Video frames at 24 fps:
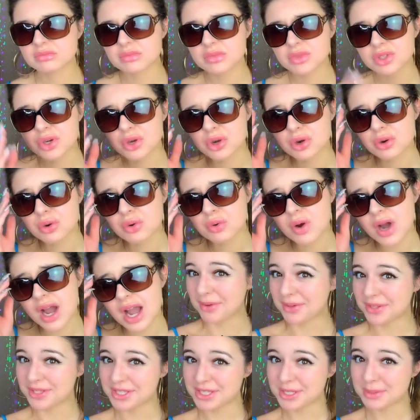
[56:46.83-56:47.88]
No,
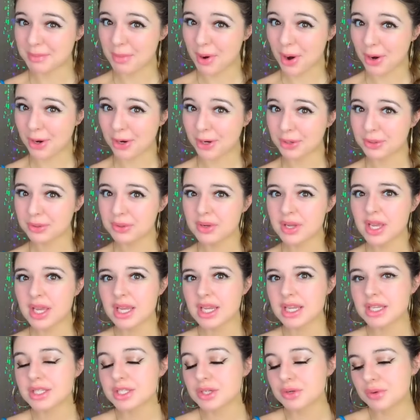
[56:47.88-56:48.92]
tomorrow.
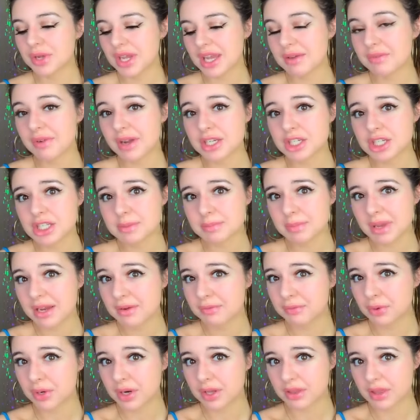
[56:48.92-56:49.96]
Is it okay if I just pay
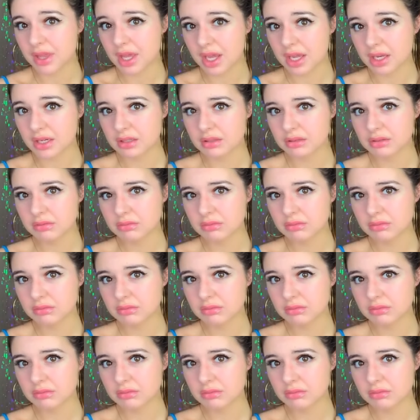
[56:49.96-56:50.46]
for it then?